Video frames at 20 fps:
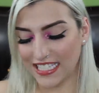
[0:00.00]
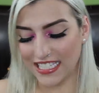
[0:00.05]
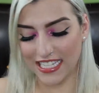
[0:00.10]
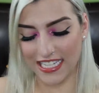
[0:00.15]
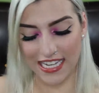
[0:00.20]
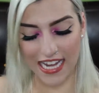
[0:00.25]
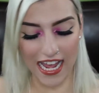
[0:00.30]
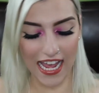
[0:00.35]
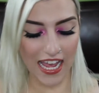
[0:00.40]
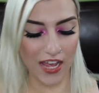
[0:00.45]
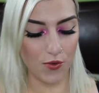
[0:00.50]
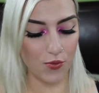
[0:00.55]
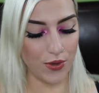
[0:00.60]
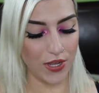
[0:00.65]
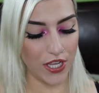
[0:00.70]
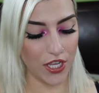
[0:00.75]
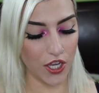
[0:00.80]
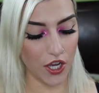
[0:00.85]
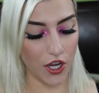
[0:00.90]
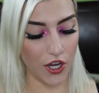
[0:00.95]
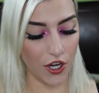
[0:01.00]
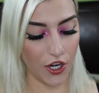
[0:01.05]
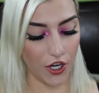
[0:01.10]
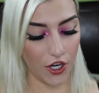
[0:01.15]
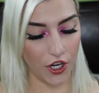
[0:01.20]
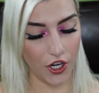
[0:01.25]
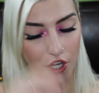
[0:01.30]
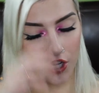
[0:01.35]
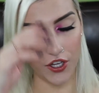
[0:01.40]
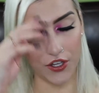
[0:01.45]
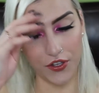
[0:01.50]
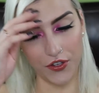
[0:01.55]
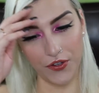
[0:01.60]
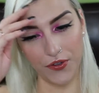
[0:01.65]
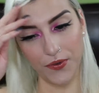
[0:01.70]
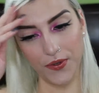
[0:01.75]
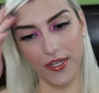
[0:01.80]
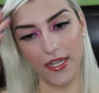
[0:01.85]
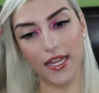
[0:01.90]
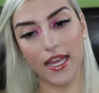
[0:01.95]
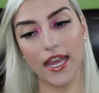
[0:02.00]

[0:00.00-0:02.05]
Today we are doing